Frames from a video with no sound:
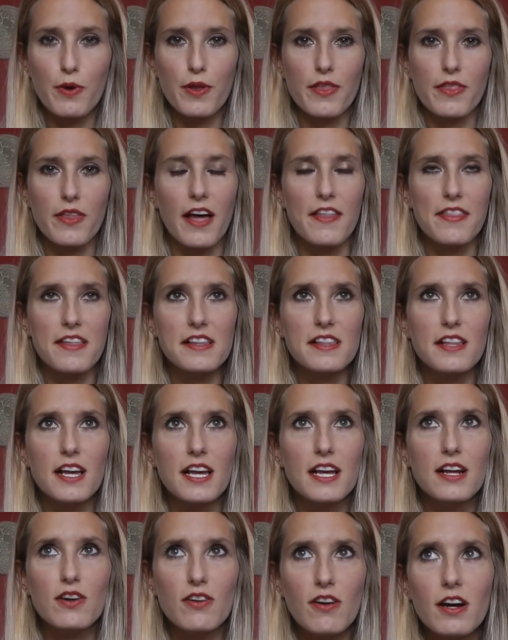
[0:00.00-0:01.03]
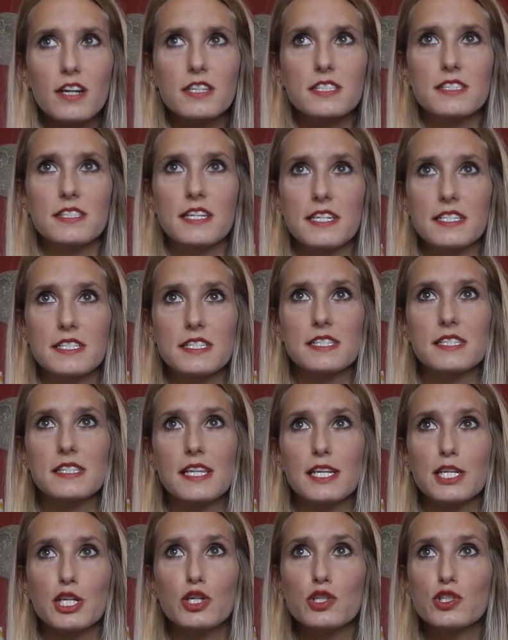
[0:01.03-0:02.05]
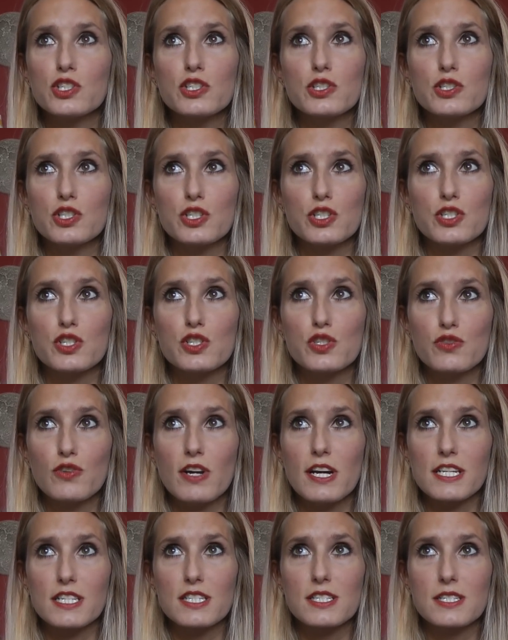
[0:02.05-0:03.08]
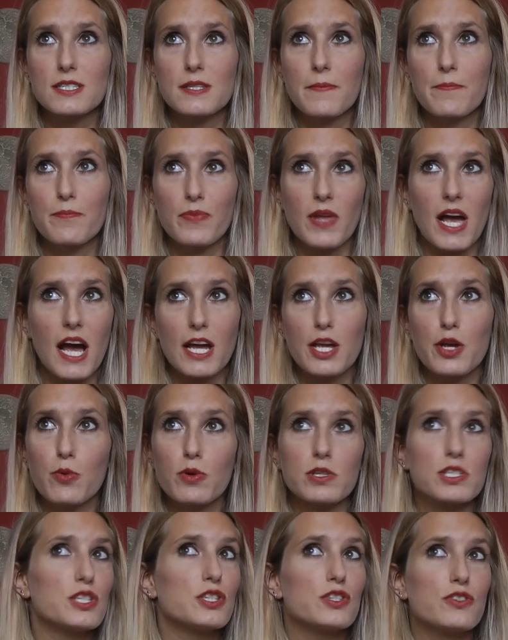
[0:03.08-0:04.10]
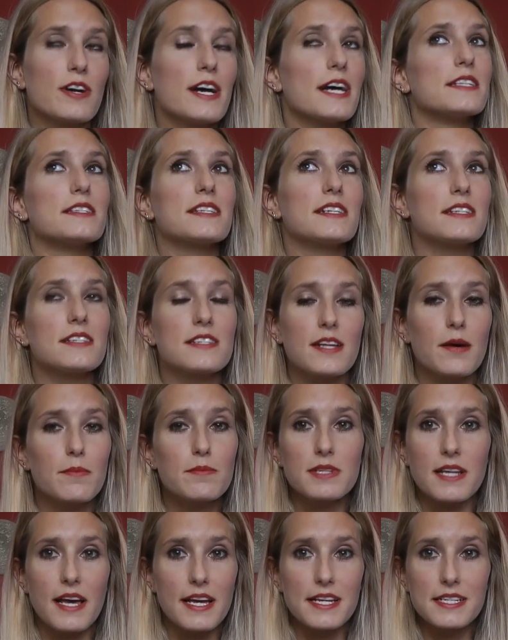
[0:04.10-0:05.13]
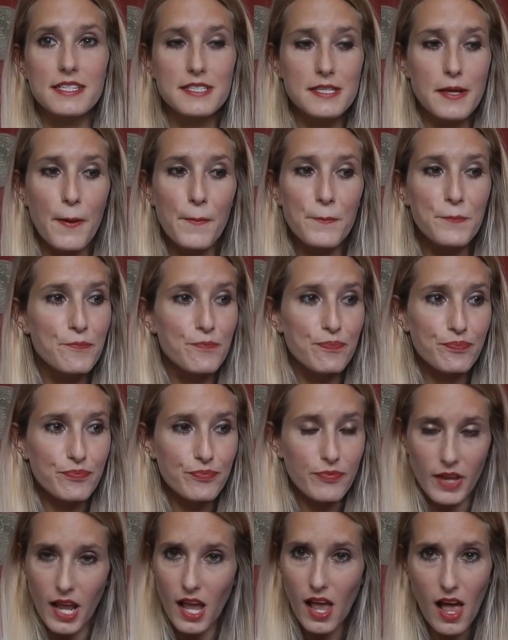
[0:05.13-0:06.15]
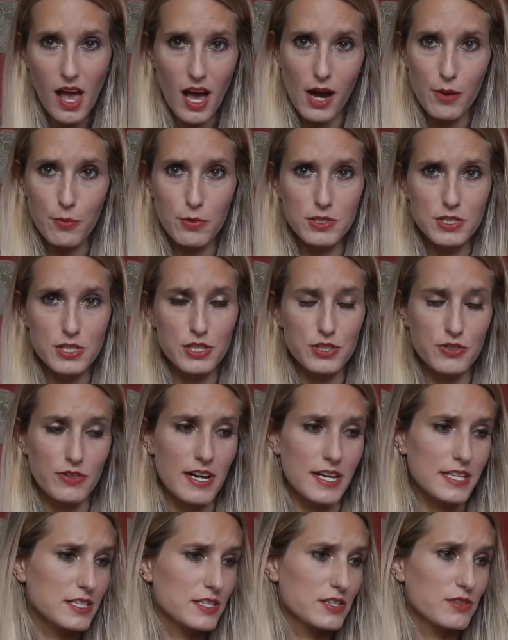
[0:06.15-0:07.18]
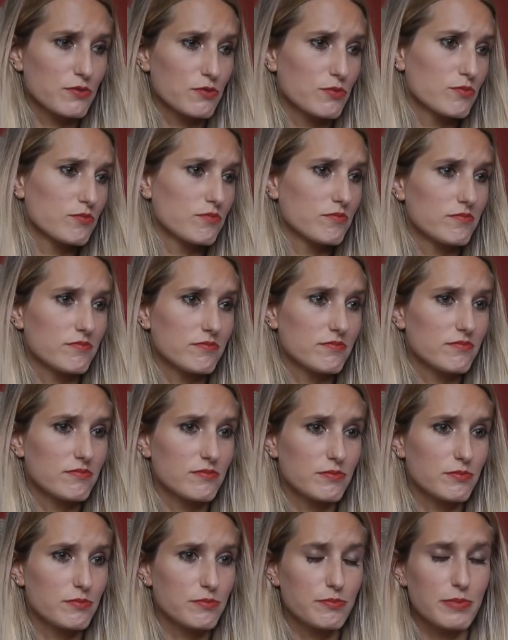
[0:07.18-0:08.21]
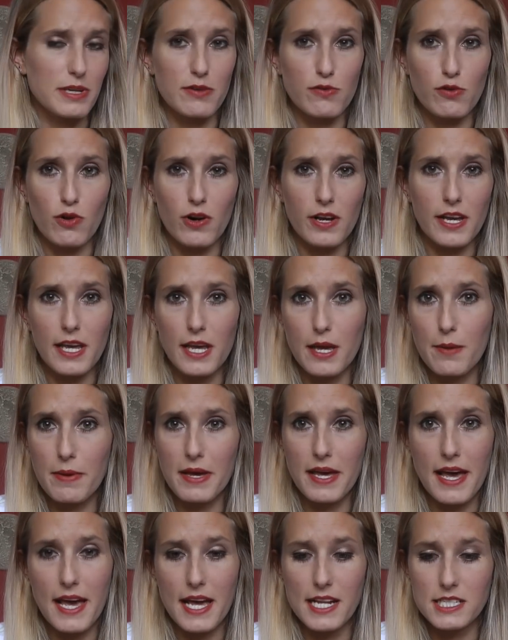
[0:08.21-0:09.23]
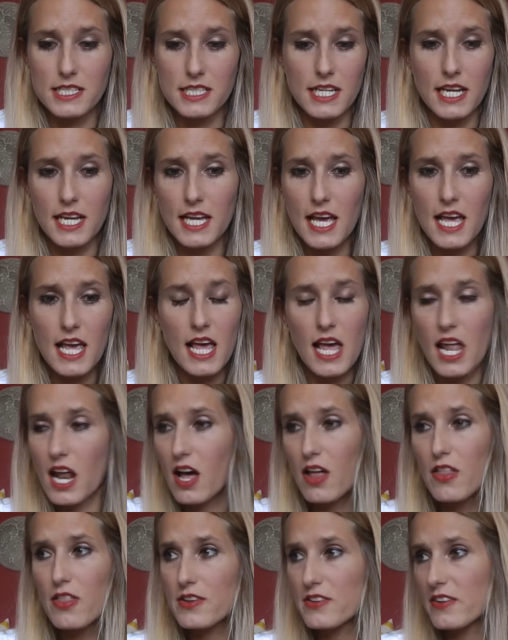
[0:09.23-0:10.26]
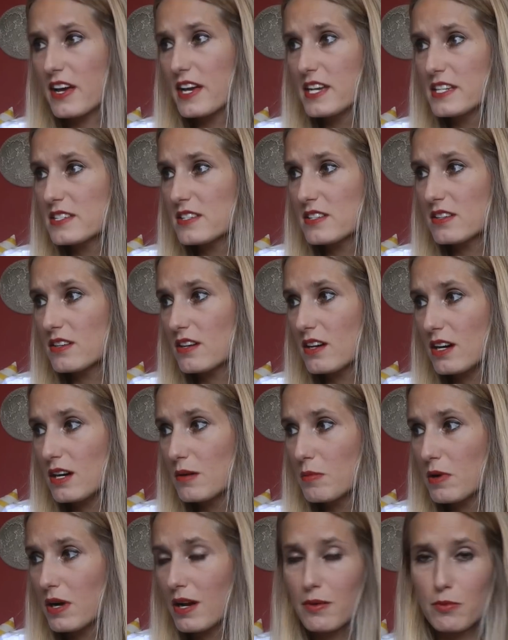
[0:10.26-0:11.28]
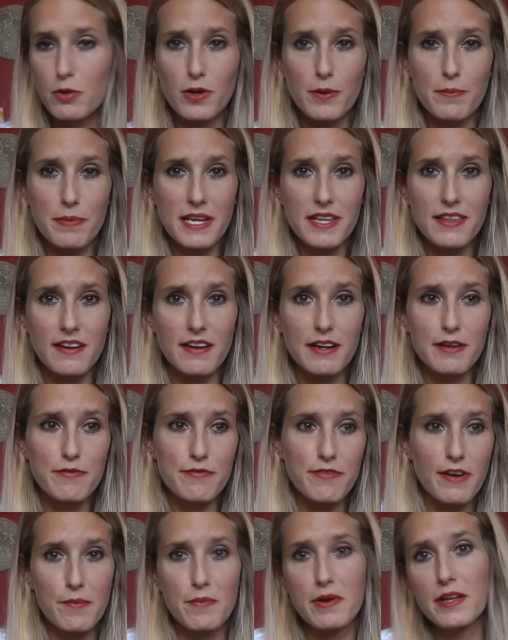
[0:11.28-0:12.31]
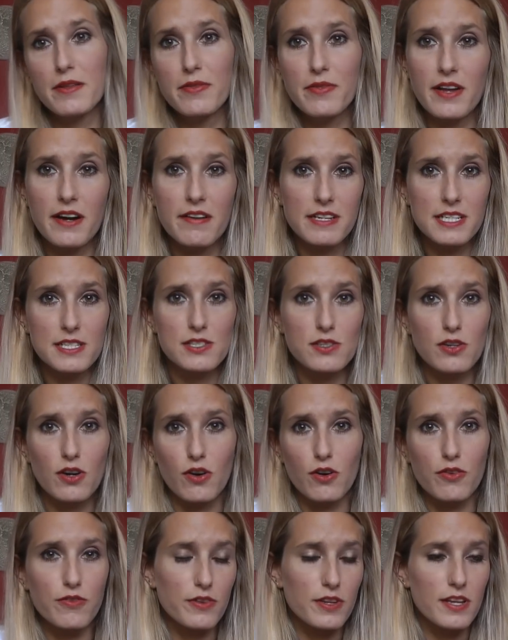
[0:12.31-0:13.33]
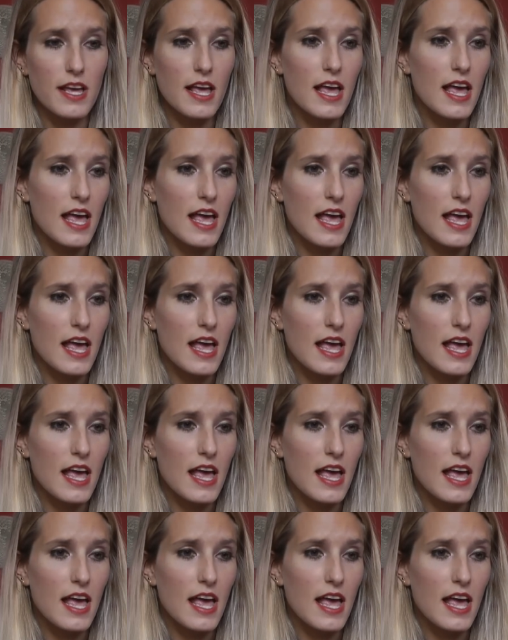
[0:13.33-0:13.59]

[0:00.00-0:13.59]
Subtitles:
But I think the crux is that you should just dress how you want to dress, and some days I want to dress a bit rocky, a bit edgy. Other days I might want to be very feminine, very soft,